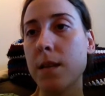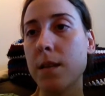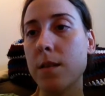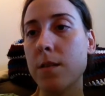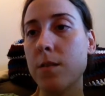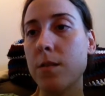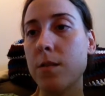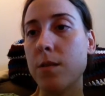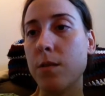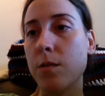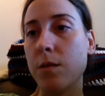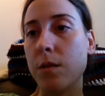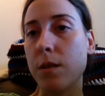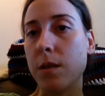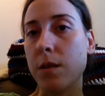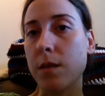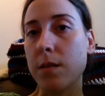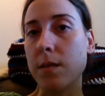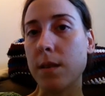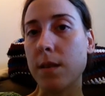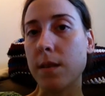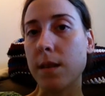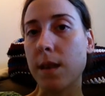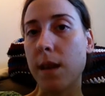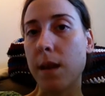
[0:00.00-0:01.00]
do things
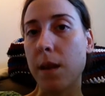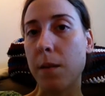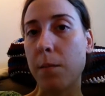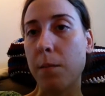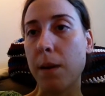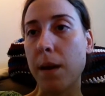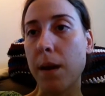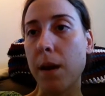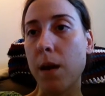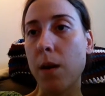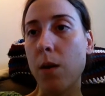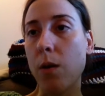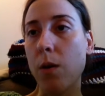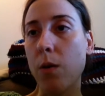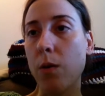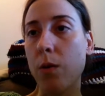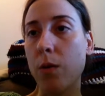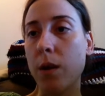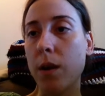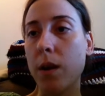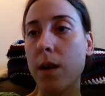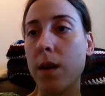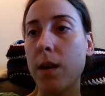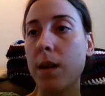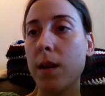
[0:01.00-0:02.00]
like that on my own.